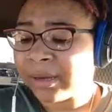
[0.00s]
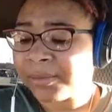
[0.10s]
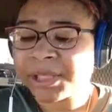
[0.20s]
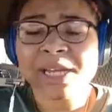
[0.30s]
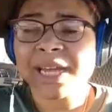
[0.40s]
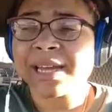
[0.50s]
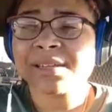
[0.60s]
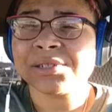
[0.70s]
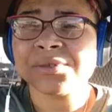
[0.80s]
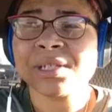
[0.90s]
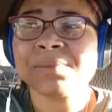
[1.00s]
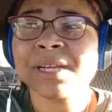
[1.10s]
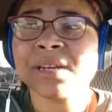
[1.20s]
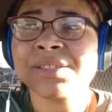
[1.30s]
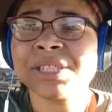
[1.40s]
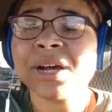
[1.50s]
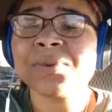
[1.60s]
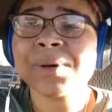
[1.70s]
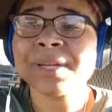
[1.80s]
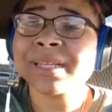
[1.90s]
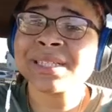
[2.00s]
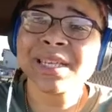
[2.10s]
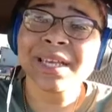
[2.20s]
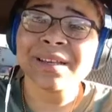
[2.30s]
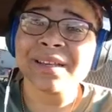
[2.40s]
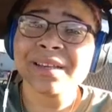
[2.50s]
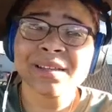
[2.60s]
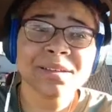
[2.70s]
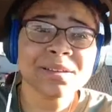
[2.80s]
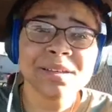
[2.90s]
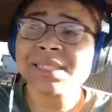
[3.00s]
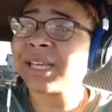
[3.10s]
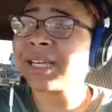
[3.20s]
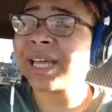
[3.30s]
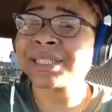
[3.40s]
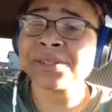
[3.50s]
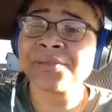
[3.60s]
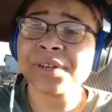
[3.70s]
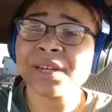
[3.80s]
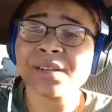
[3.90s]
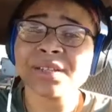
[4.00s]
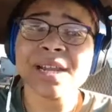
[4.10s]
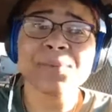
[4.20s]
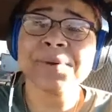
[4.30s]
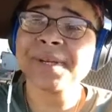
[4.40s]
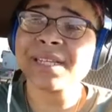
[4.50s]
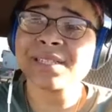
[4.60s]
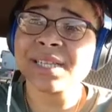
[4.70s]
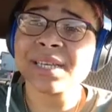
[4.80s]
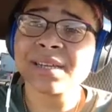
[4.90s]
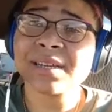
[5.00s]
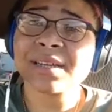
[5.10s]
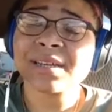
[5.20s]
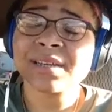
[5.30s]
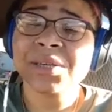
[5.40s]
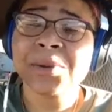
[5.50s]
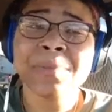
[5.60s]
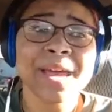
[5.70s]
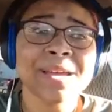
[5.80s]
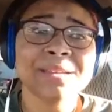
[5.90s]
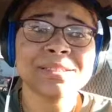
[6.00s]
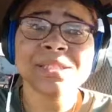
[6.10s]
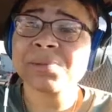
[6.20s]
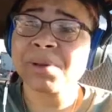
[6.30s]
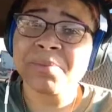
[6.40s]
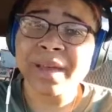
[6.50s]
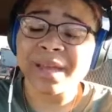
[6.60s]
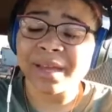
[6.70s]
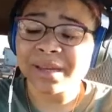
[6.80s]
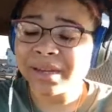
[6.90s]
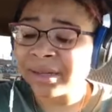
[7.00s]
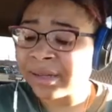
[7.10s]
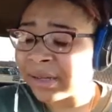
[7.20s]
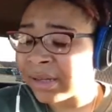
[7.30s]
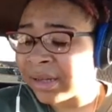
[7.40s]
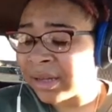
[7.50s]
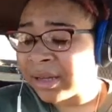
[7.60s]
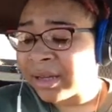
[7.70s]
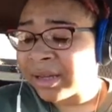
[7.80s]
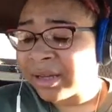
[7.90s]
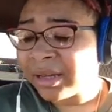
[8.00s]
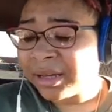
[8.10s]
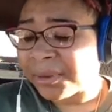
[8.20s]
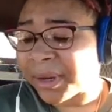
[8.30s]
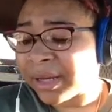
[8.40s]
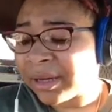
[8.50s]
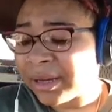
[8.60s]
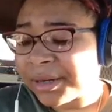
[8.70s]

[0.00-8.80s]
But she got an attitude. And I'm like, girl, she don't want to get sick. Is it illogical for the girl to not want to get sick? You mad just to be mad. Anyway,